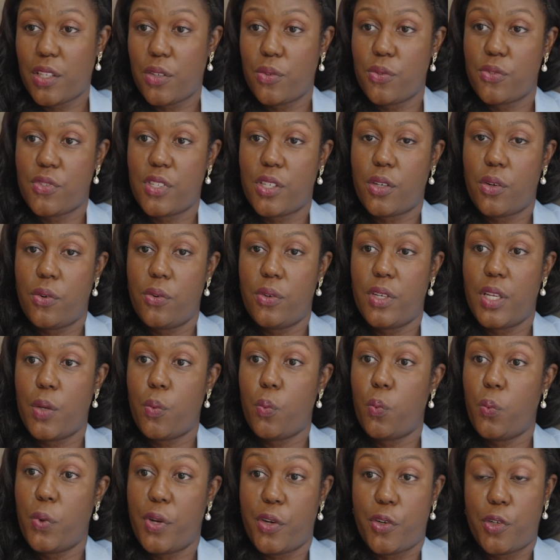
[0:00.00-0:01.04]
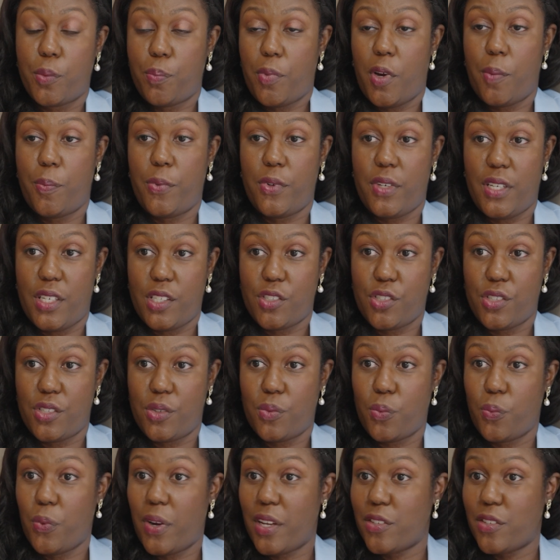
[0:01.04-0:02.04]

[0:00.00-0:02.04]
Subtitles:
using only weird population,